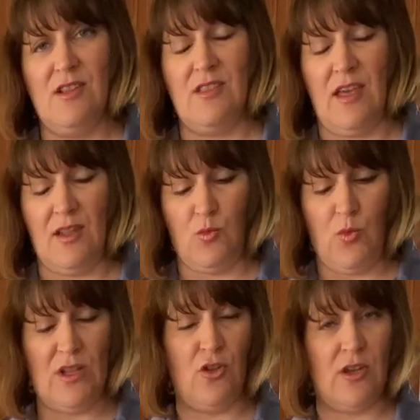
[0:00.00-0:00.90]
that
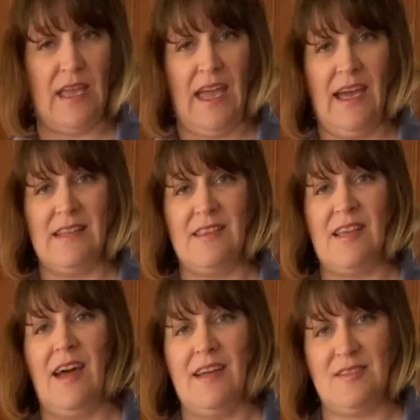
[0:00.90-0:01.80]
we look at the
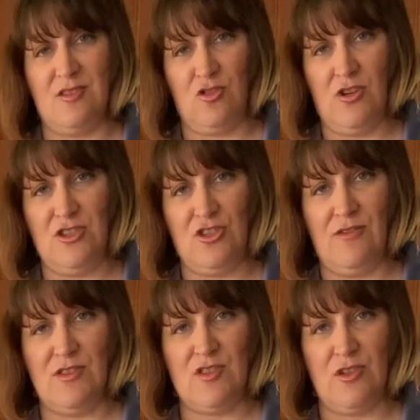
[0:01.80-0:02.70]
concentration
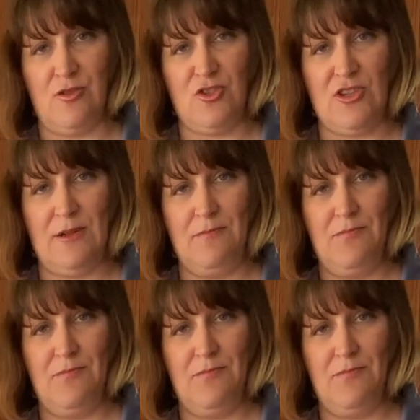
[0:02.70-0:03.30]
of a solution.